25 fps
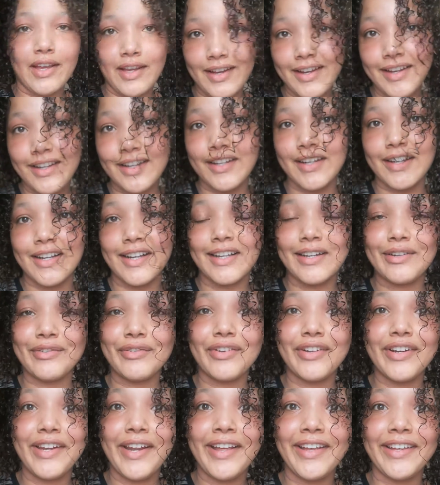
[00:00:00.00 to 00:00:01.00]
Yeah, I had a
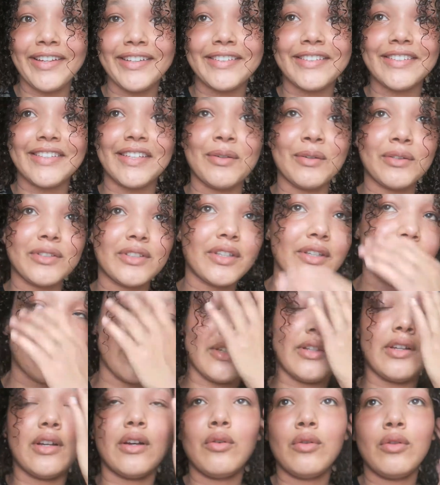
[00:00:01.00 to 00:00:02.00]
fun night. It was
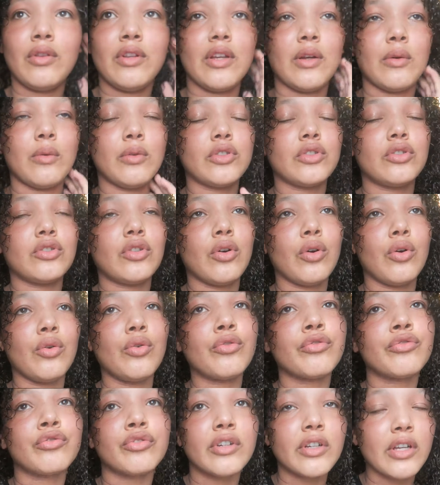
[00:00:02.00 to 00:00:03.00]
good, only it was so
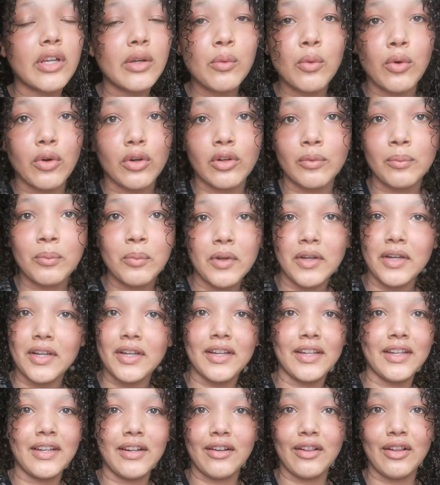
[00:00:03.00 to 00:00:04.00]
freaking warm
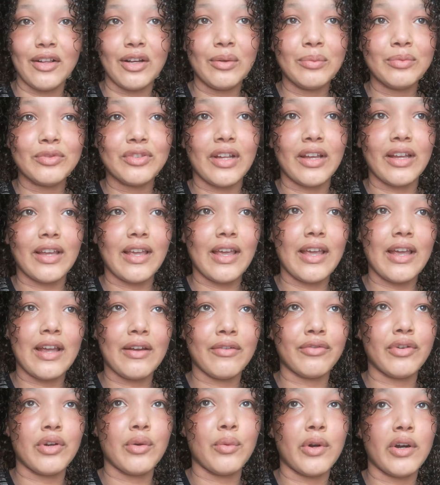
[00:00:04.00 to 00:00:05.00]
in the clubs, like
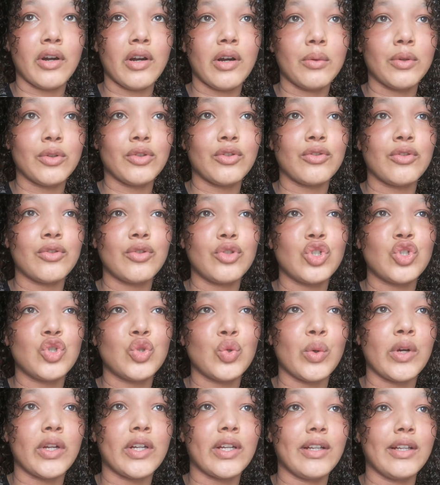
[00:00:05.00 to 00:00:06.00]
everywhere. I was
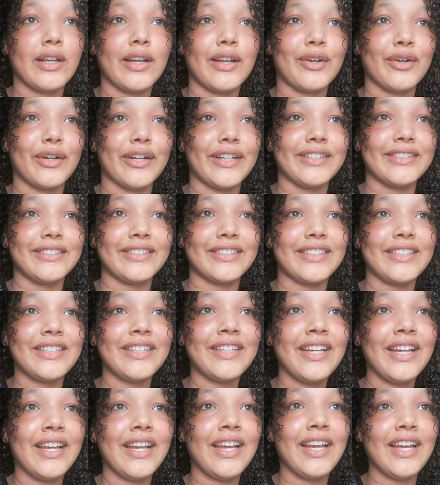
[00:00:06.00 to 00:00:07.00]
sweating like
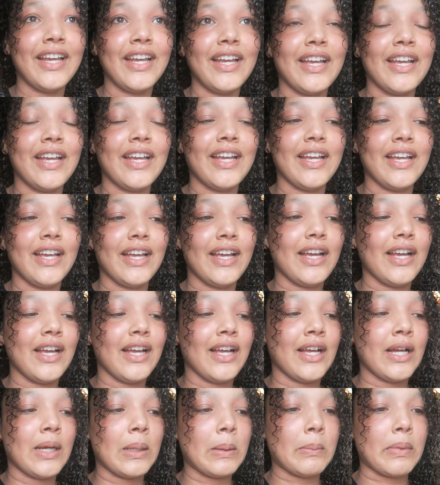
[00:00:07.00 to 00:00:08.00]
crazy.
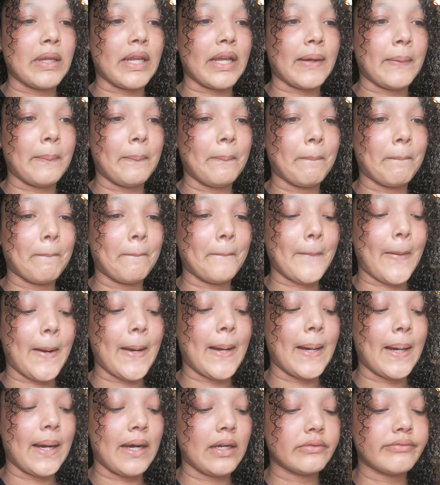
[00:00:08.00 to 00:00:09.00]
But yeah,
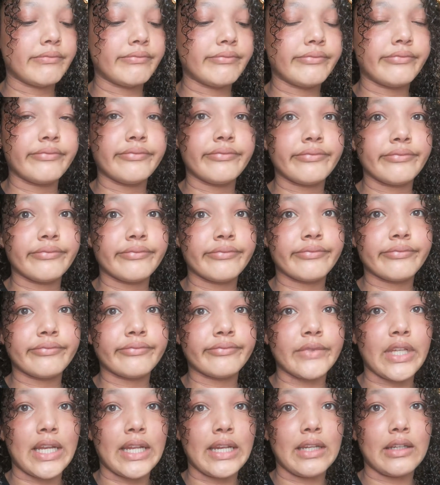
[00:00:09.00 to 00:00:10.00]

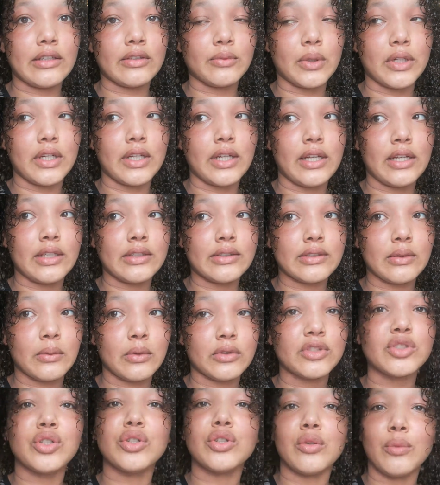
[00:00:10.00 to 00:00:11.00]
it is what it is. It
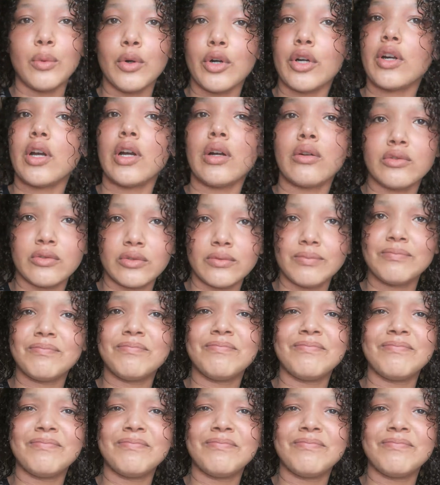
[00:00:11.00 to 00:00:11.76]
was a good workout.